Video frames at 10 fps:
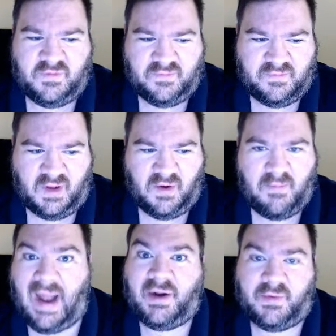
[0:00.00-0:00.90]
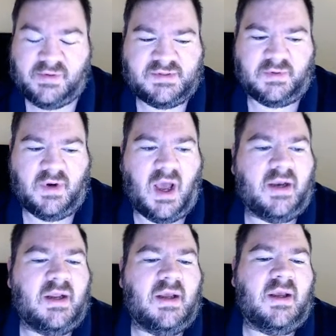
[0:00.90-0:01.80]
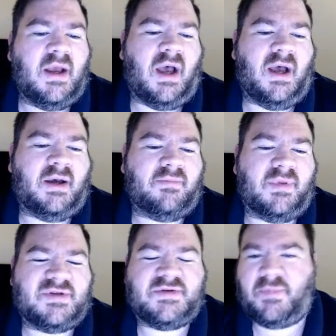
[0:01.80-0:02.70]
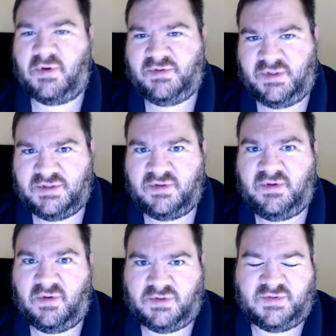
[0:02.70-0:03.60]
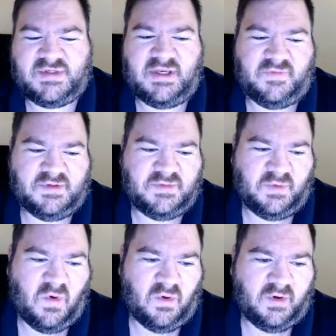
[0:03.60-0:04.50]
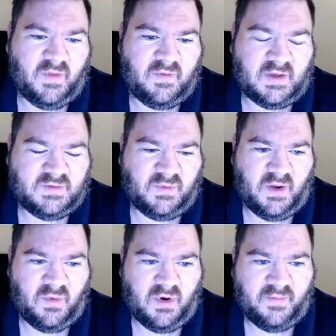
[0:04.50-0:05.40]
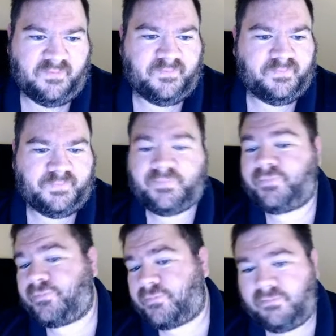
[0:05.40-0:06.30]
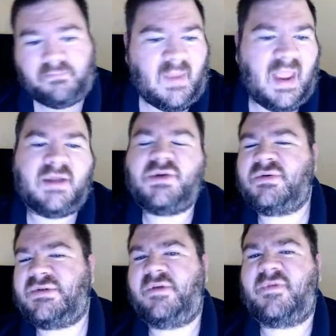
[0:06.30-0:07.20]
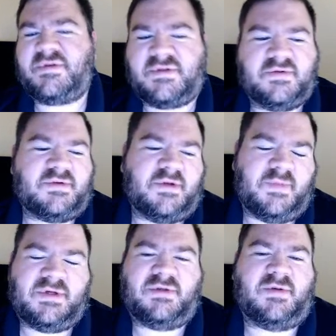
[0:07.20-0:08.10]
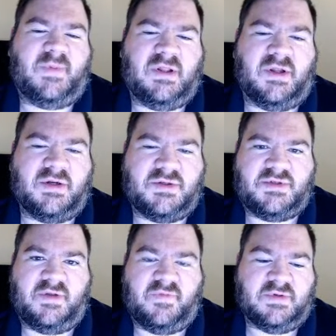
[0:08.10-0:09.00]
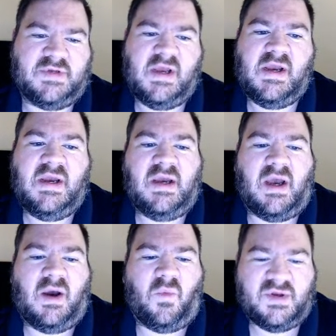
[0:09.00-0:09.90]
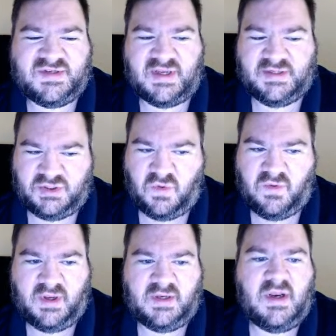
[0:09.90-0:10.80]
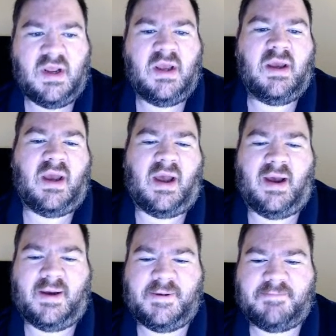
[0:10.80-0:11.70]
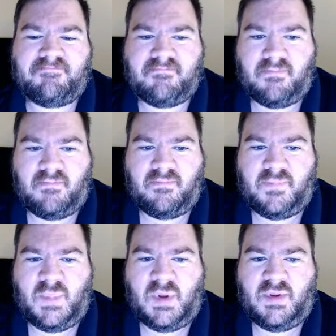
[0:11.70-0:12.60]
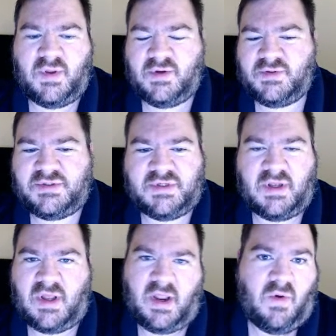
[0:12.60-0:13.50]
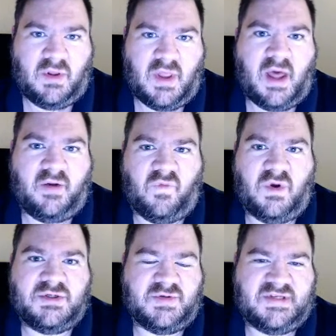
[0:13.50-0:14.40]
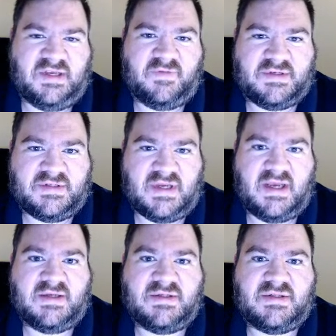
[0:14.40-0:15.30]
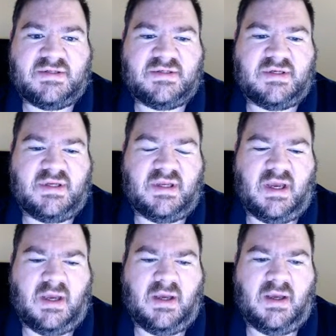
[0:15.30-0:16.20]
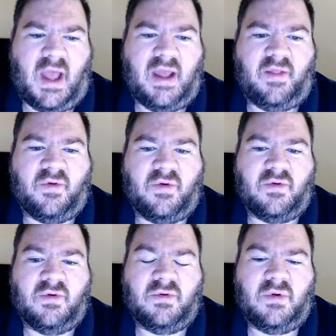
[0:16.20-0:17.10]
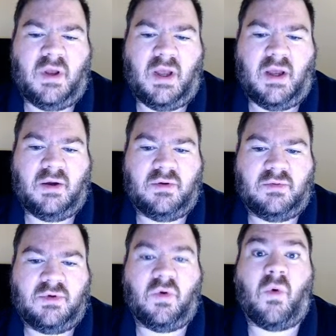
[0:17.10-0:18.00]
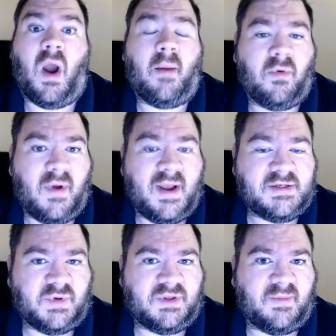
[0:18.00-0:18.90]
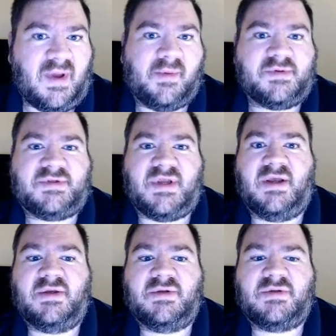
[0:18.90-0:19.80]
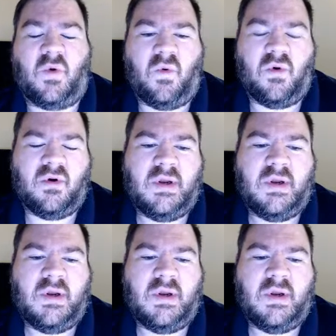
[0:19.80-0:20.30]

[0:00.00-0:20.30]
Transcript: Machaerus or not. But supposedly, Josephus recorded that that's where they were. And Josephus, to be clear, Josephus was a historian. There's a lot of what Josephus says either corroborates what the Bible says, or